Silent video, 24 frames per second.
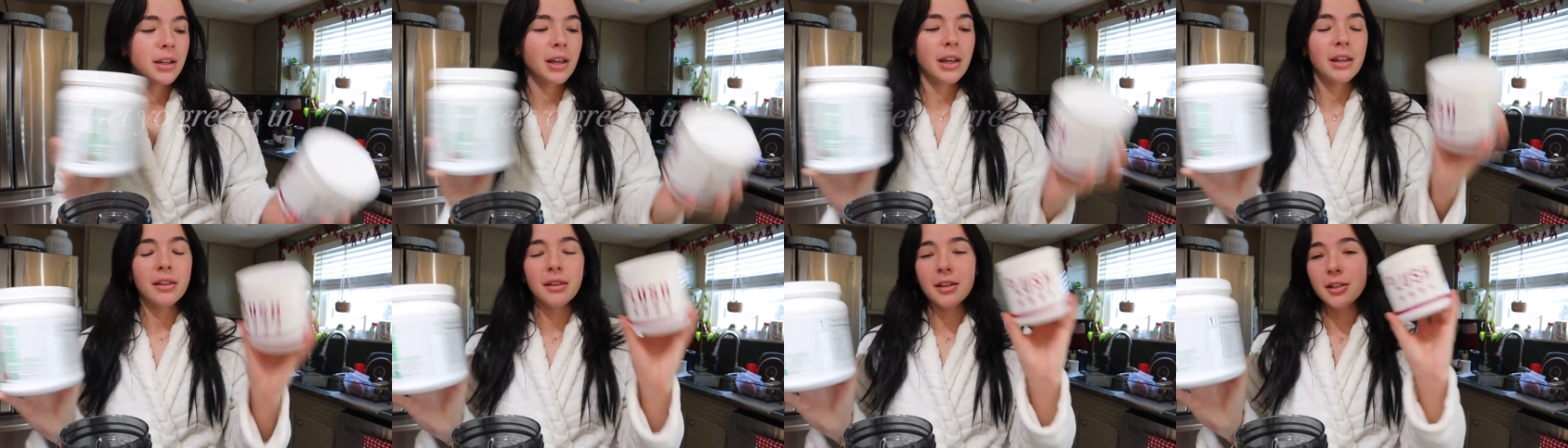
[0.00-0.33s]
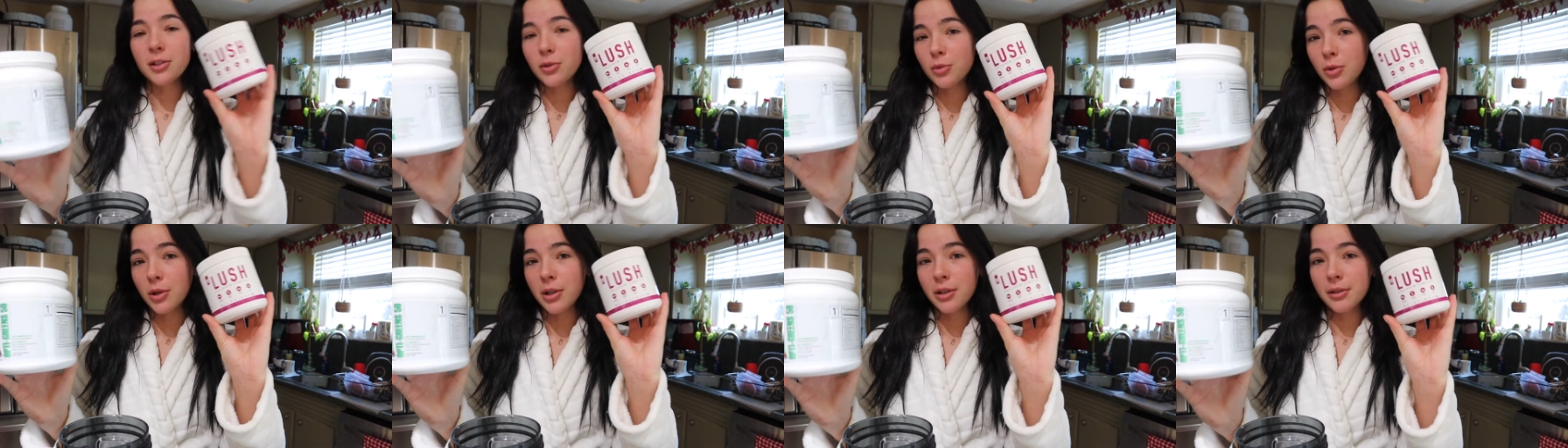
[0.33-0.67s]
and
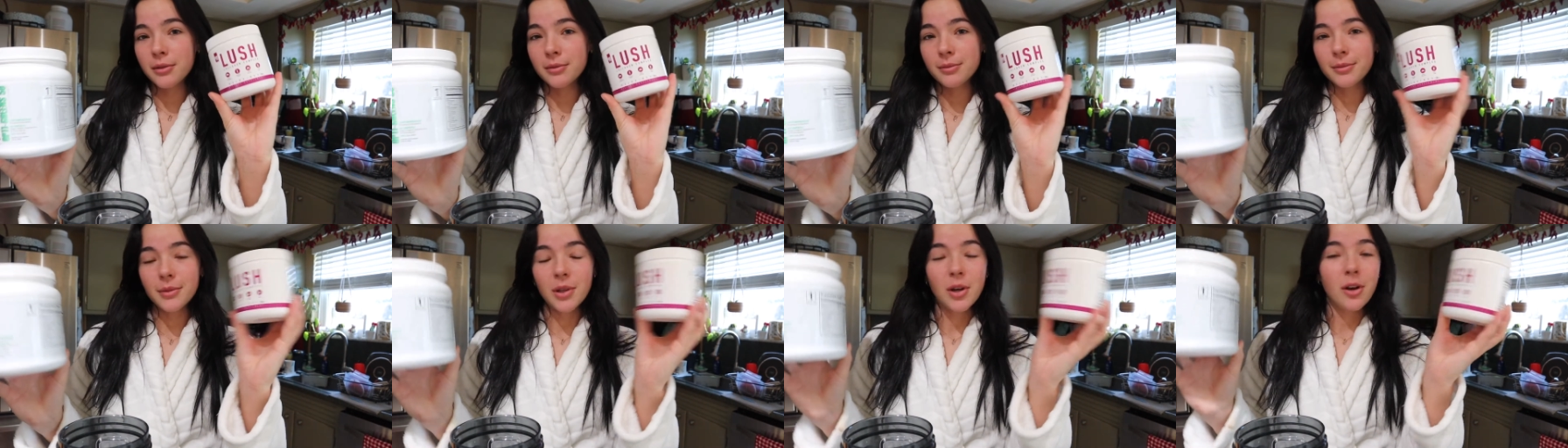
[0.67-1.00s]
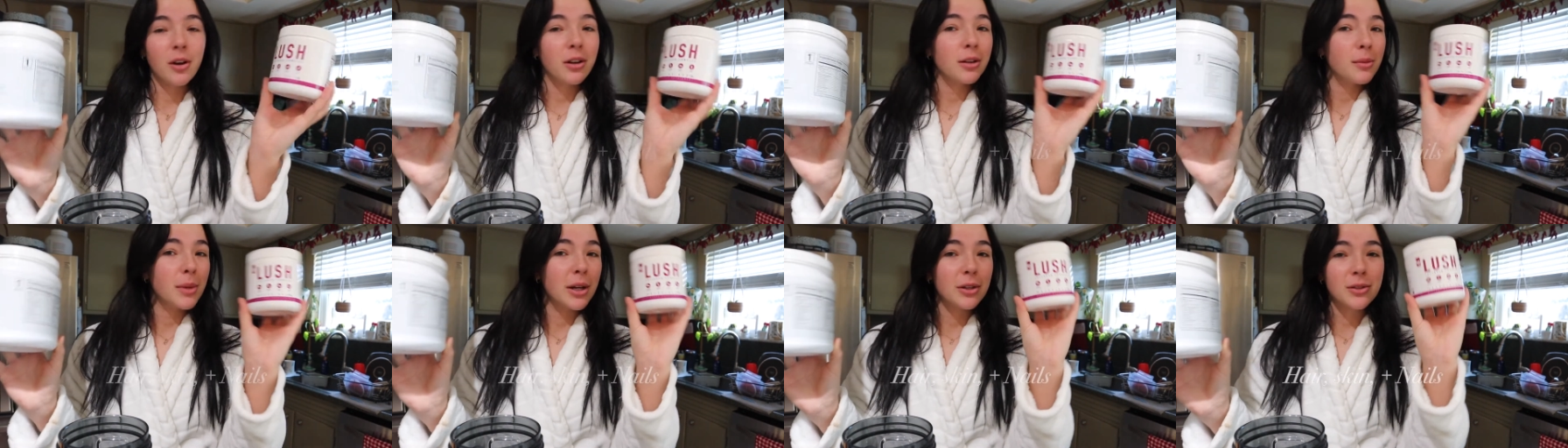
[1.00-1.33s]
this one
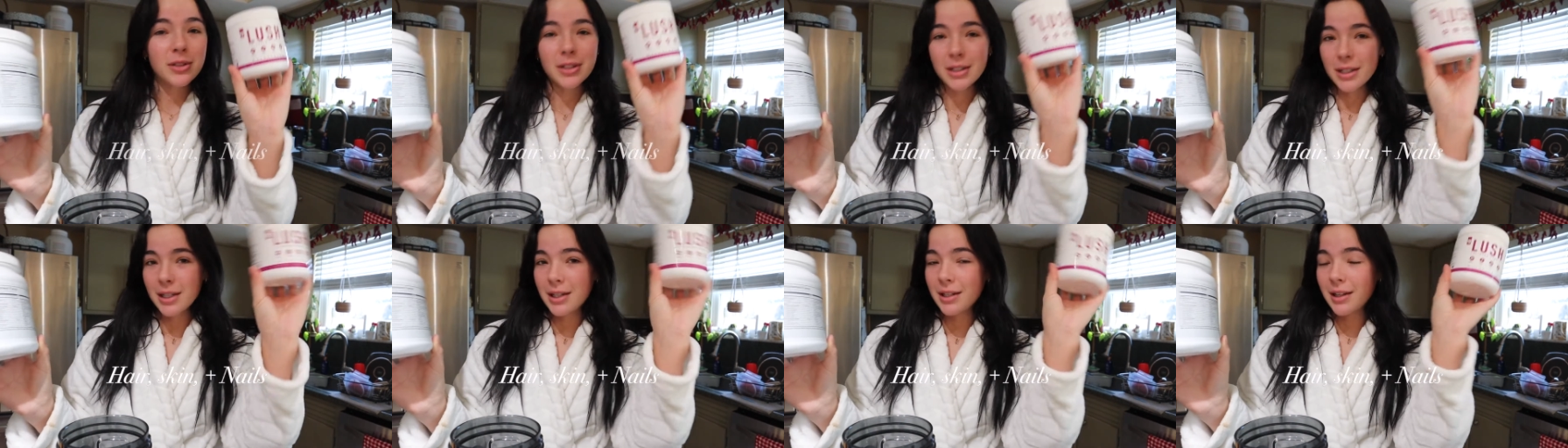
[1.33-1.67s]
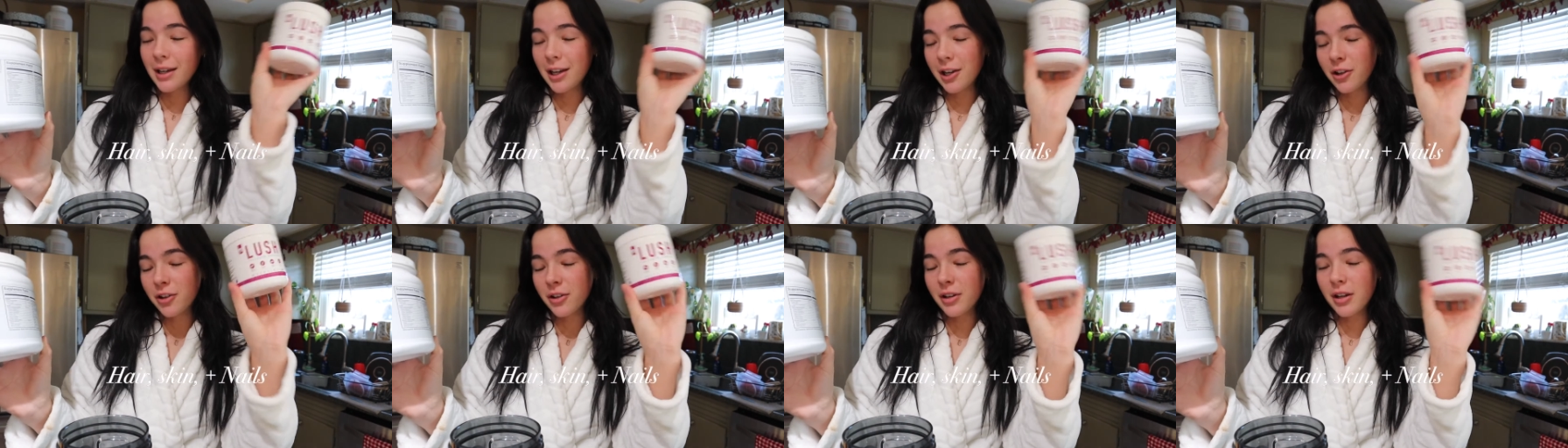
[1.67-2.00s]
all about skin,
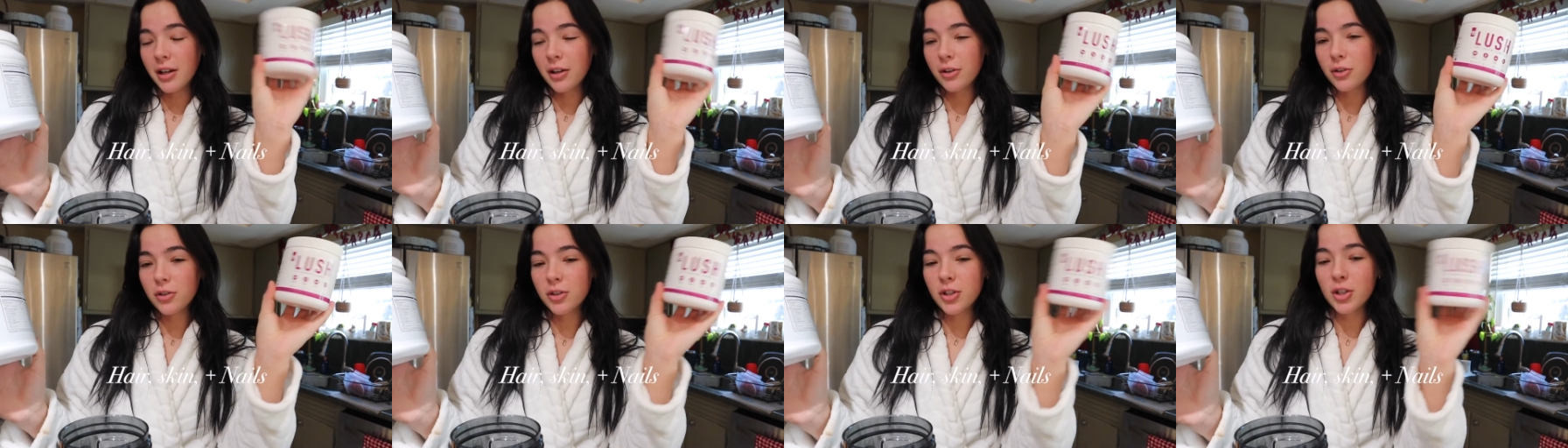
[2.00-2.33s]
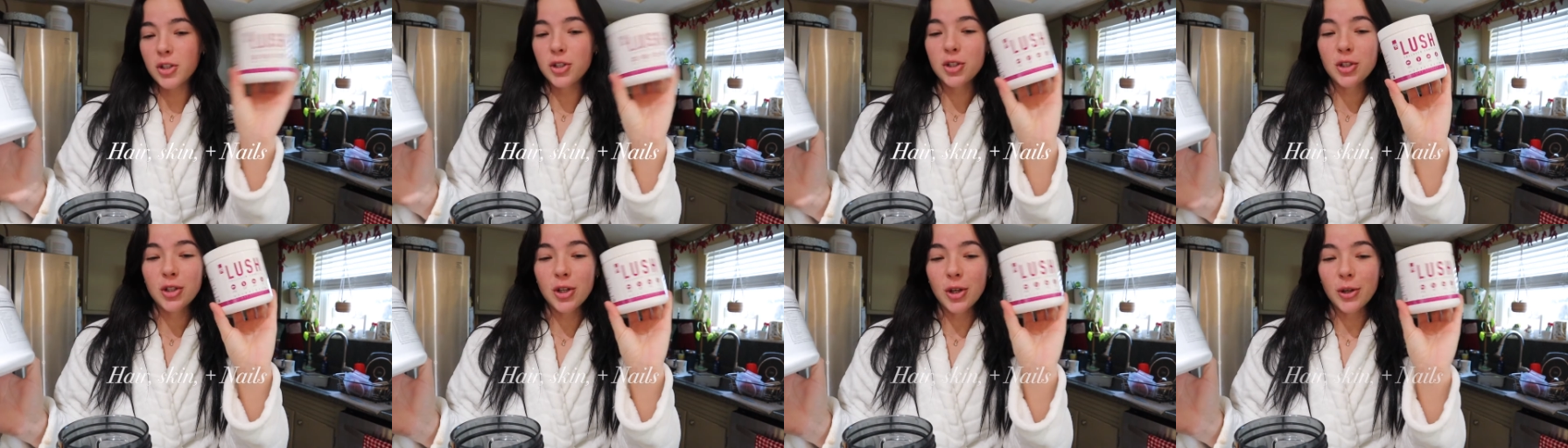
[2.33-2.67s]
hair, and nails.
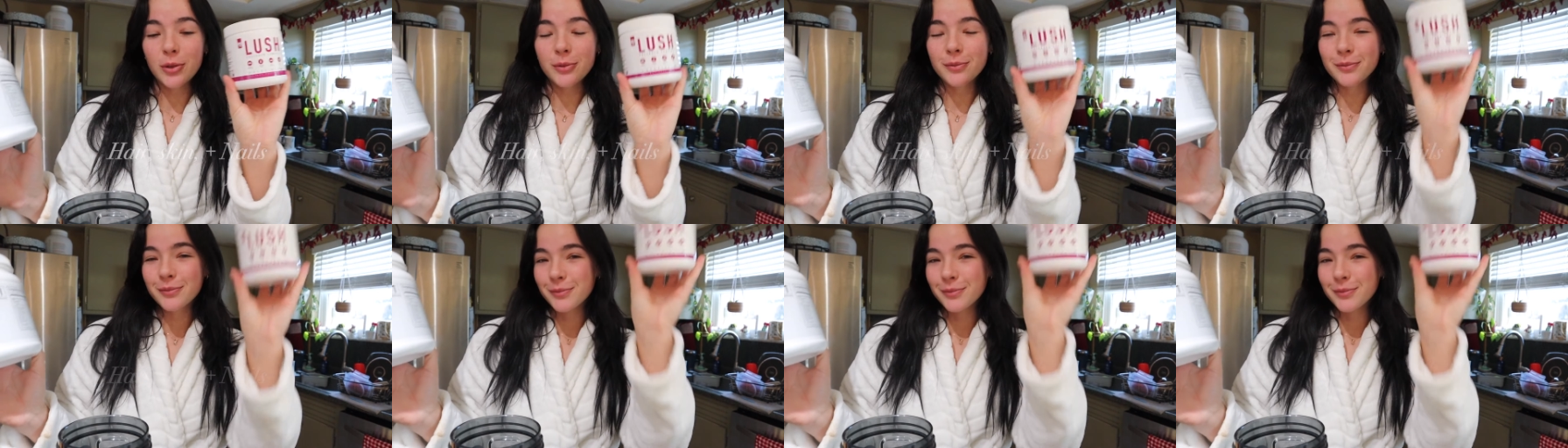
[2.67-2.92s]
So